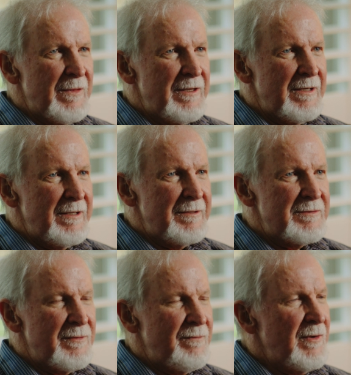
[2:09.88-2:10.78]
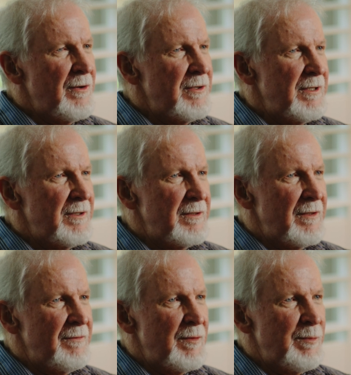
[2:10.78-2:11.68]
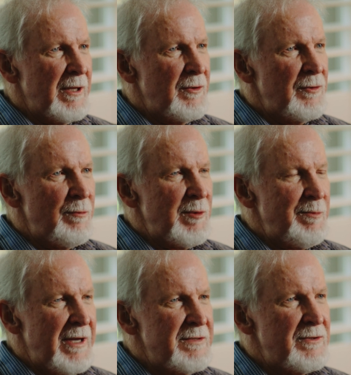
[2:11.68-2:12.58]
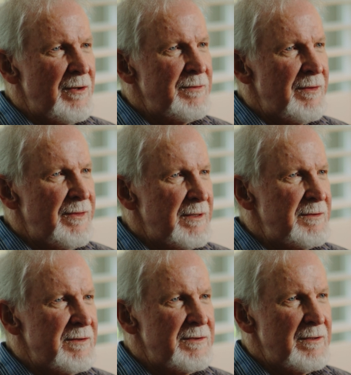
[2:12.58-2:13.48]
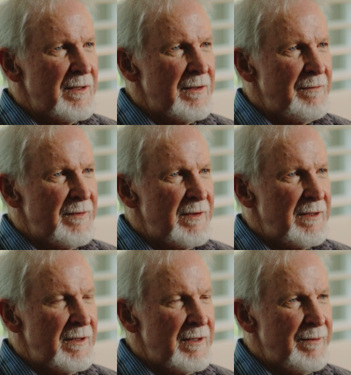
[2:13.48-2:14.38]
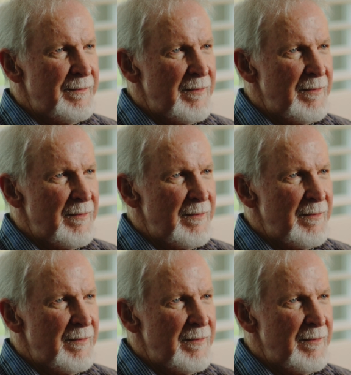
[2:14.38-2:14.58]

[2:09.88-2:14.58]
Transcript: the severity of the melanoma based on the thickness of the